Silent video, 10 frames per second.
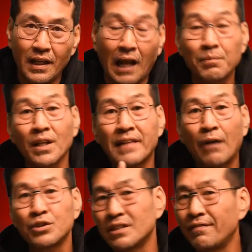And I believe
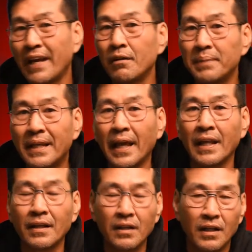that was the very
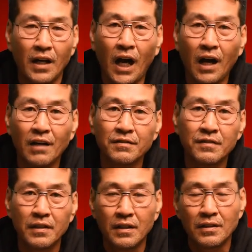beginning
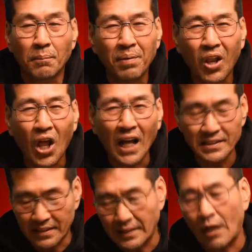of the
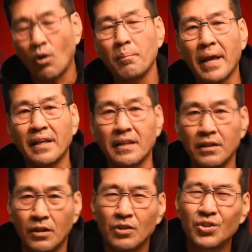plots that they were
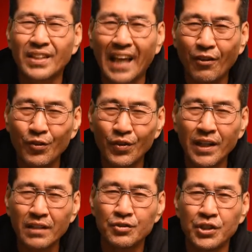making to get
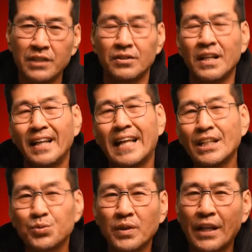rid of Jesus.
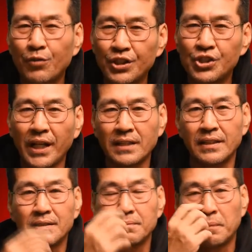That's when they
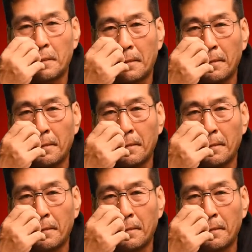rejected him.